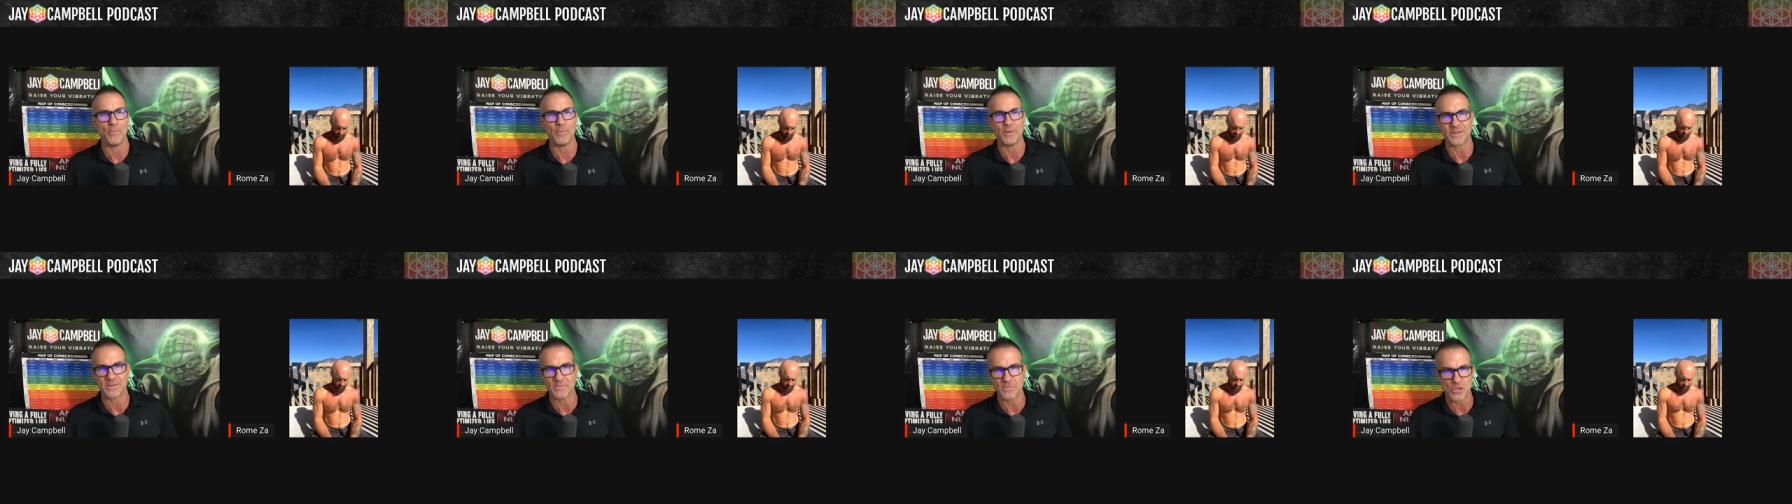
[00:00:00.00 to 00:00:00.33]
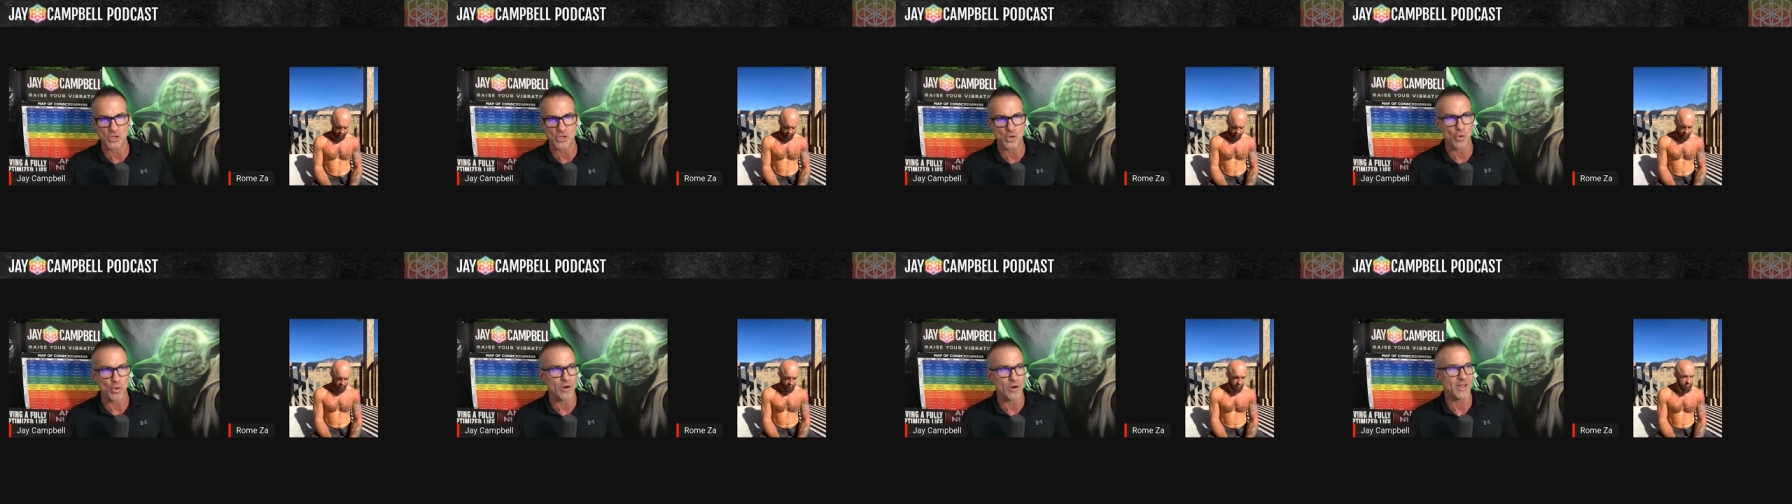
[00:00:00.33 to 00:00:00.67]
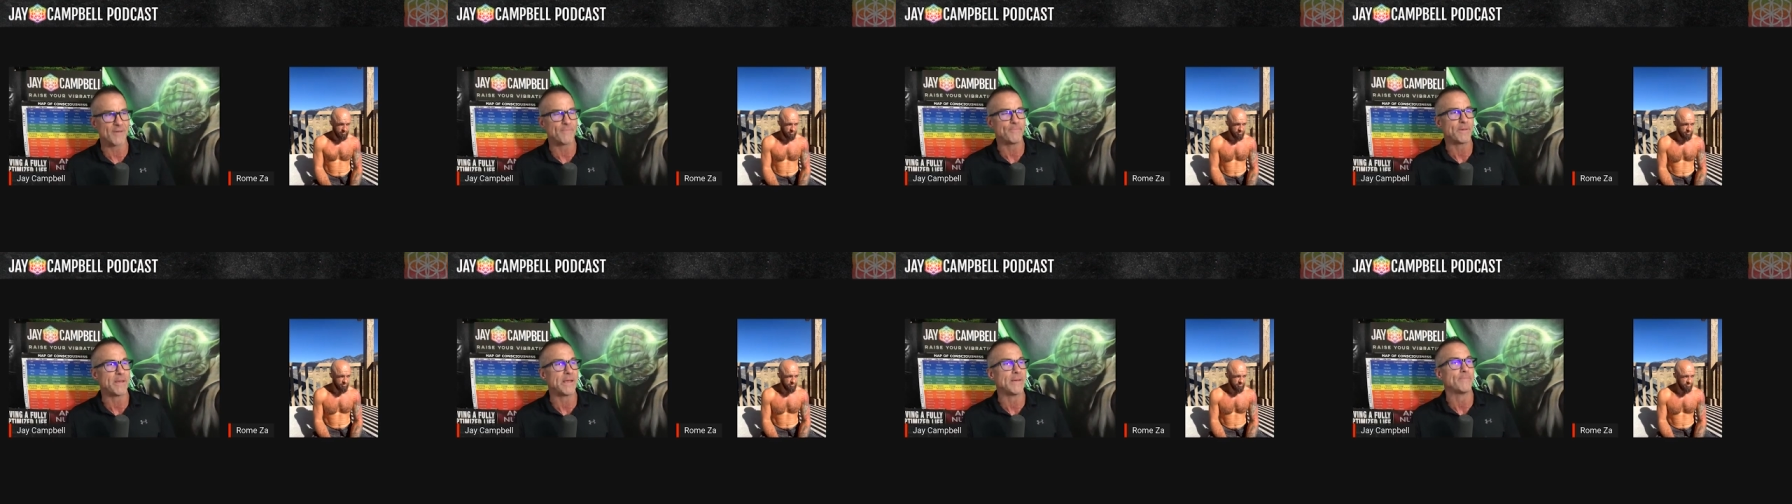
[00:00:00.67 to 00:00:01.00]
But the majority
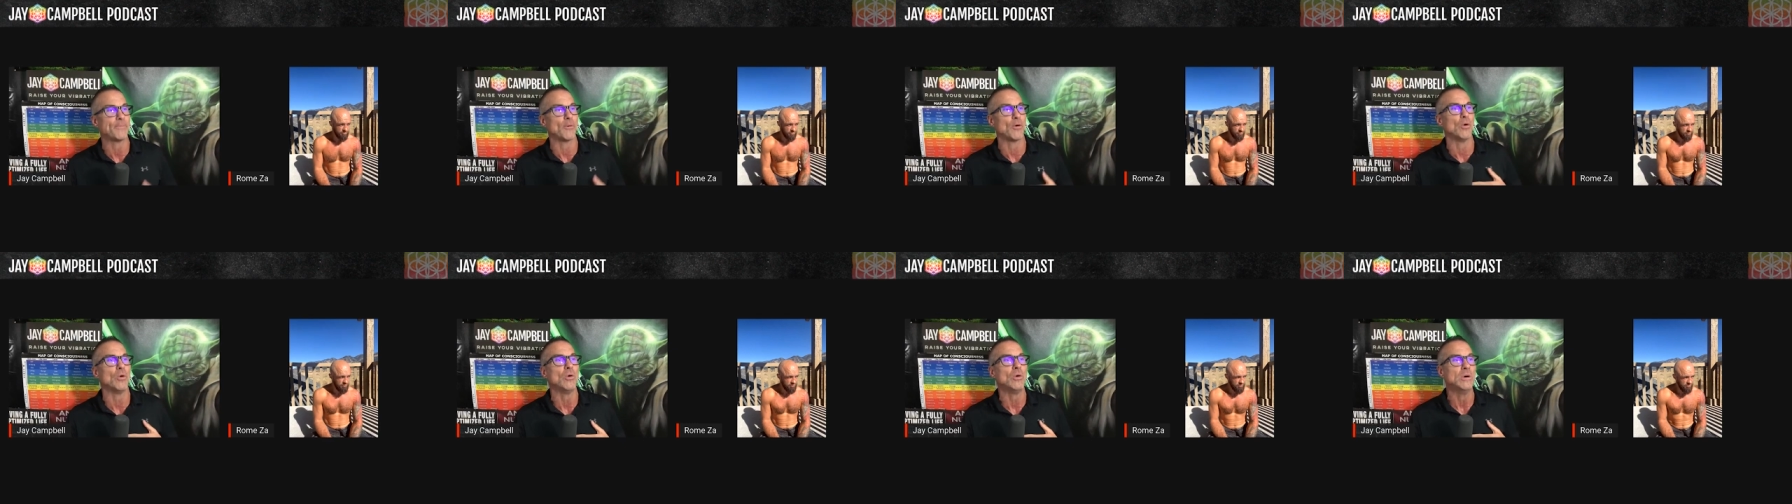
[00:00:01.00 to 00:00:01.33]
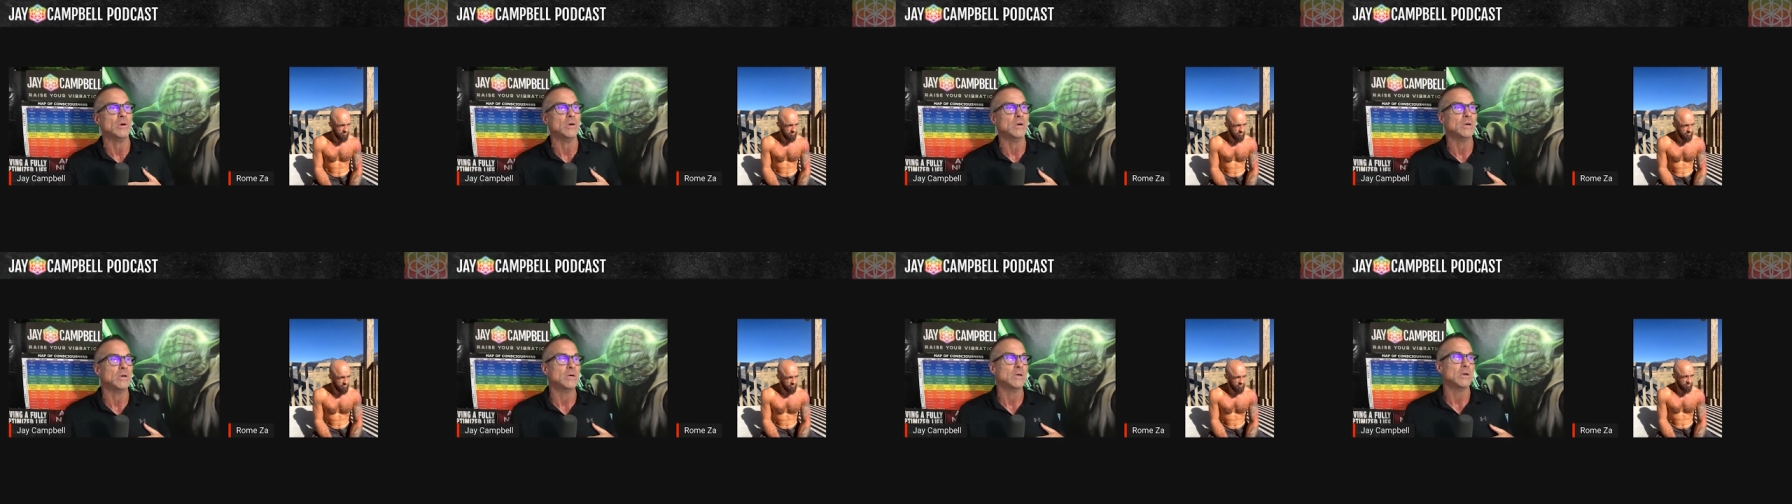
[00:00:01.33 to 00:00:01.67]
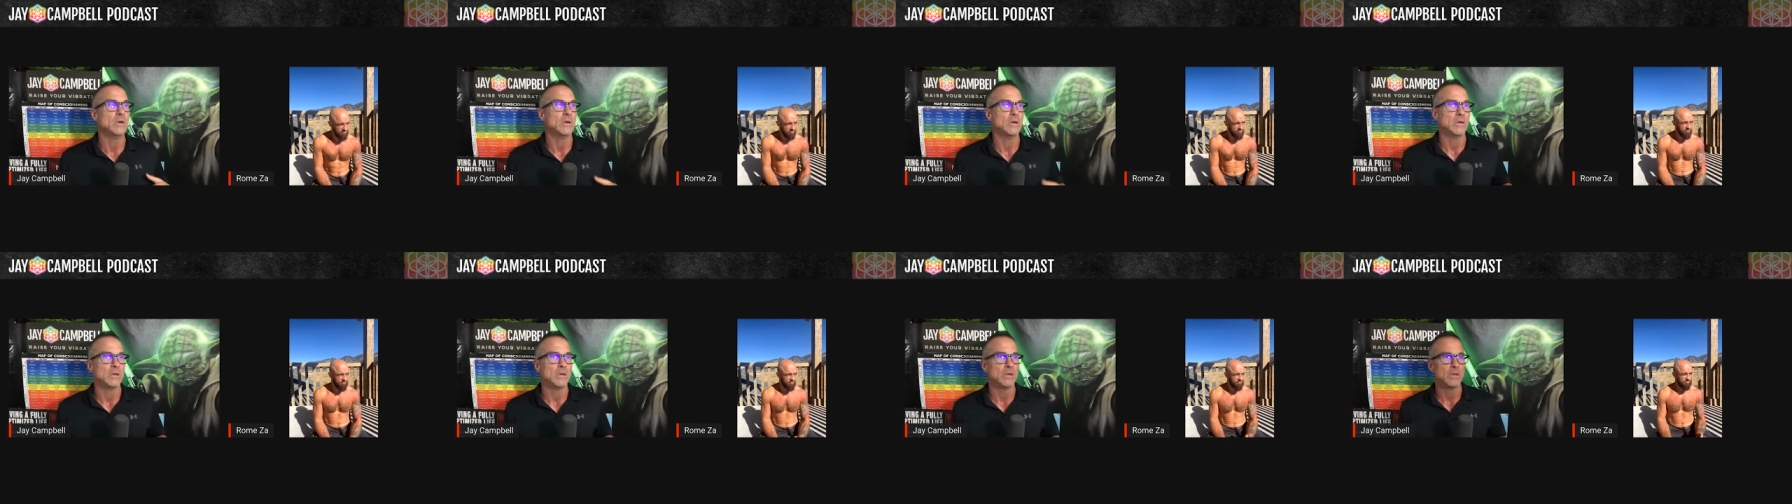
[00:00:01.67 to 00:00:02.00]
of people
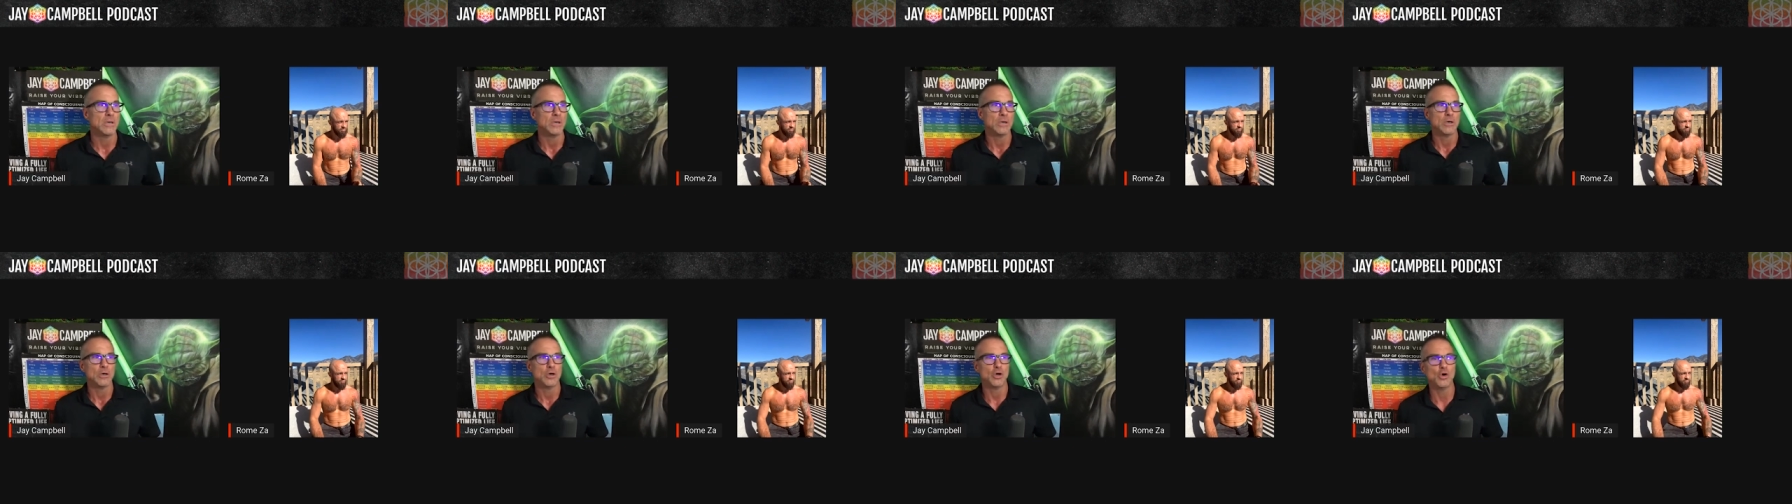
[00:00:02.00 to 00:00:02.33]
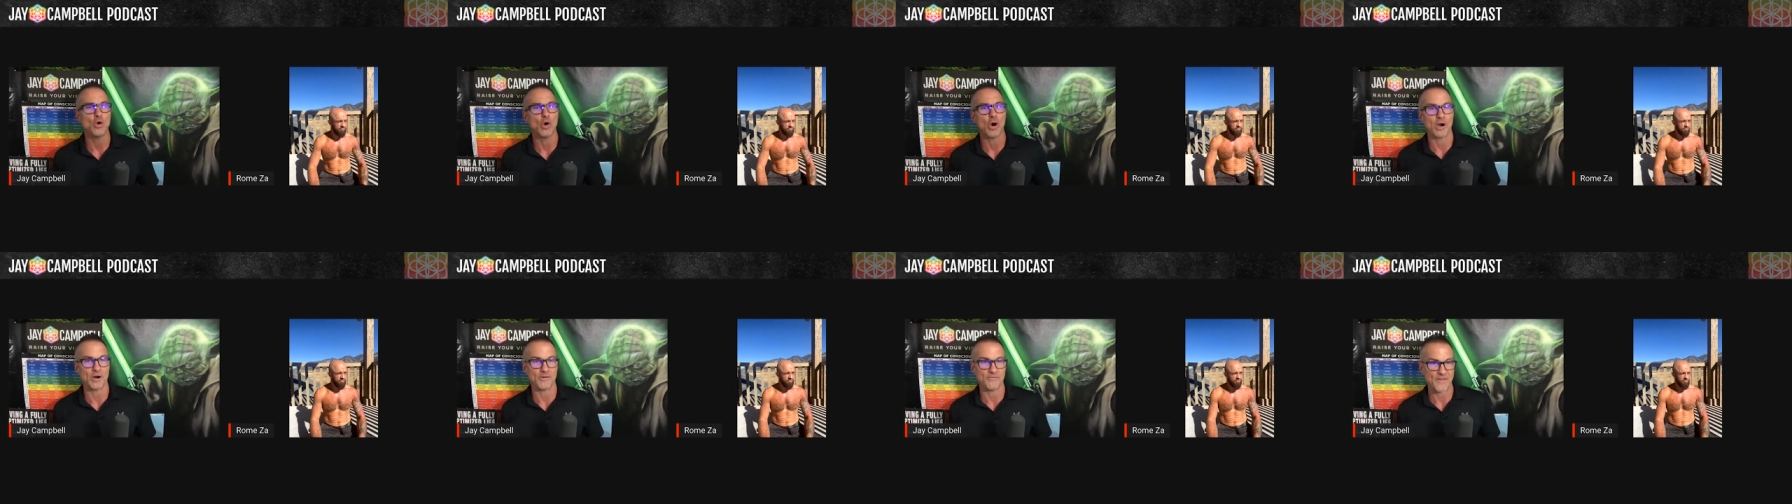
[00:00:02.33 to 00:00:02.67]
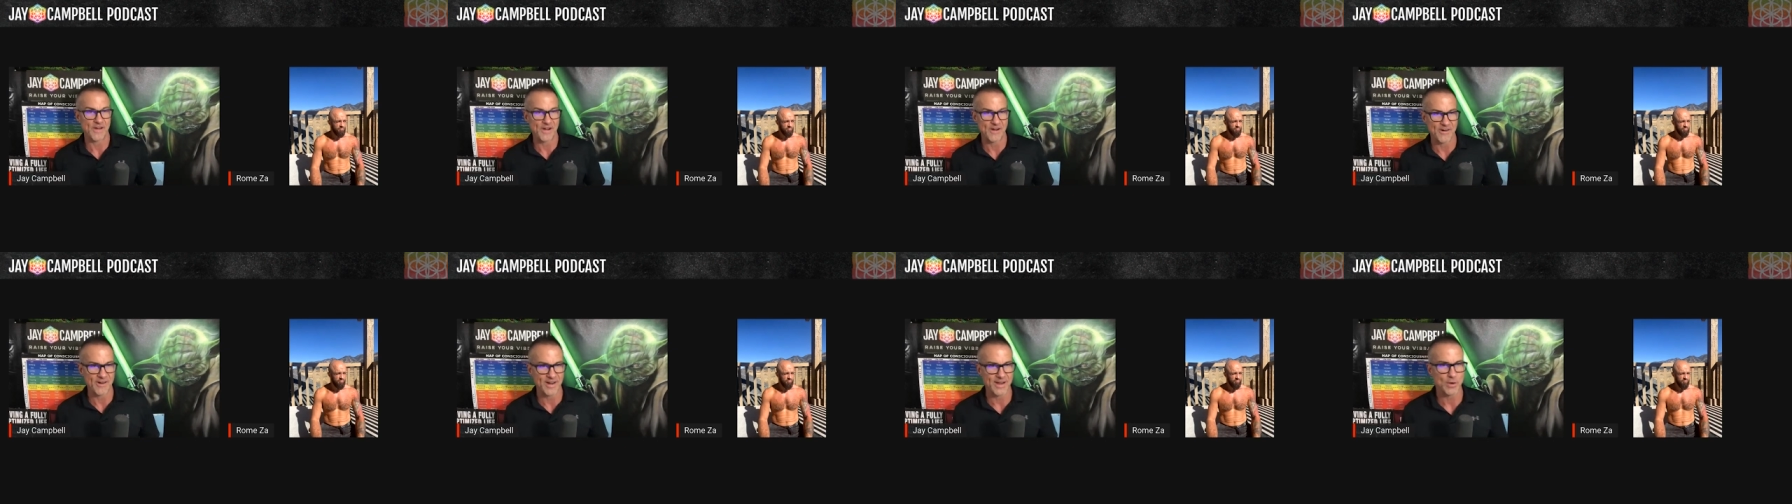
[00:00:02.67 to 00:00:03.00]
who are
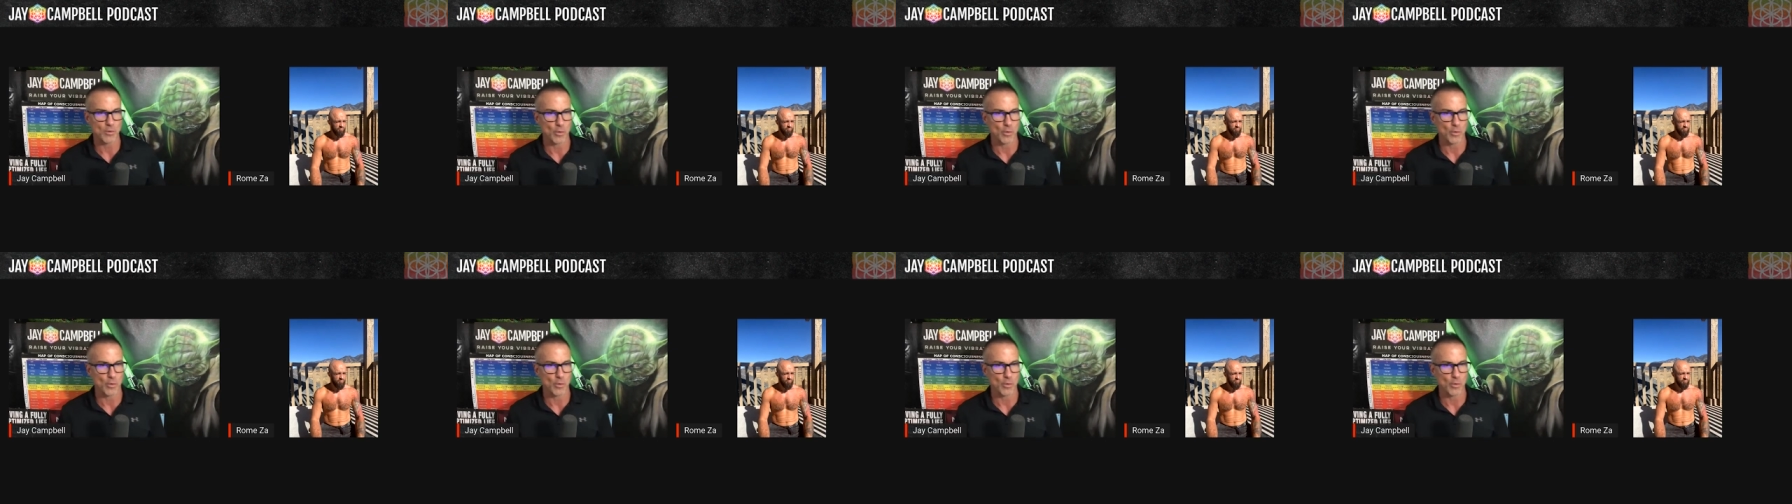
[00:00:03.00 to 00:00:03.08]
very